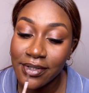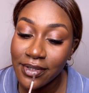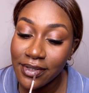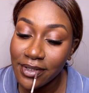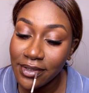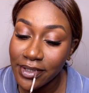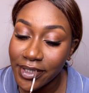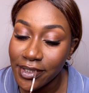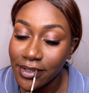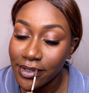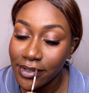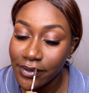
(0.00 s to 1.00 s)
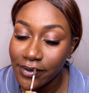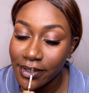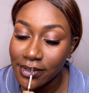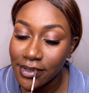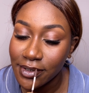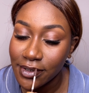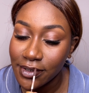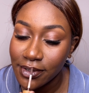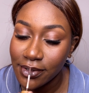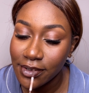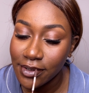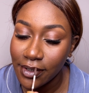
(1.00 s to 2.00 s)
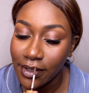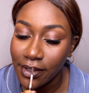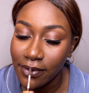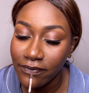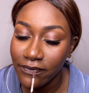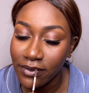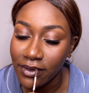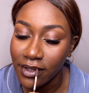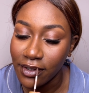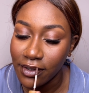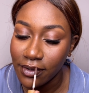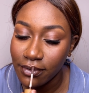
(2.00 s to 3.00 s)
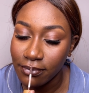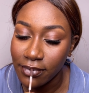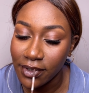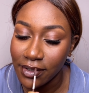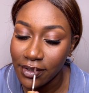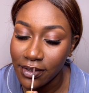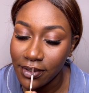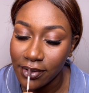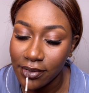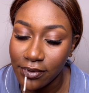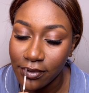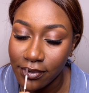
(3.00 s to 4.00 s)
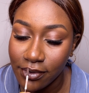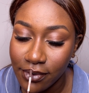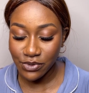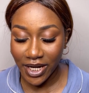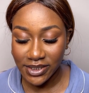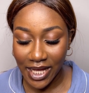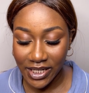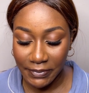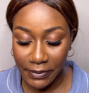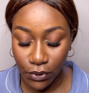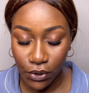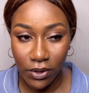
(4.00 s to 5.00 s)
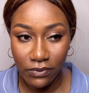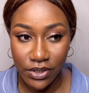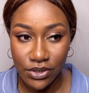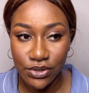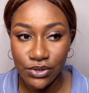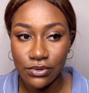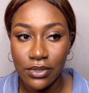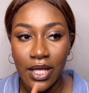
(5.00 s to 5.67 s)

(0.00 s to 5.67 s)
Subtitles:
Then you can correct it if there be any need to. I'm trying to add a bit more coverage to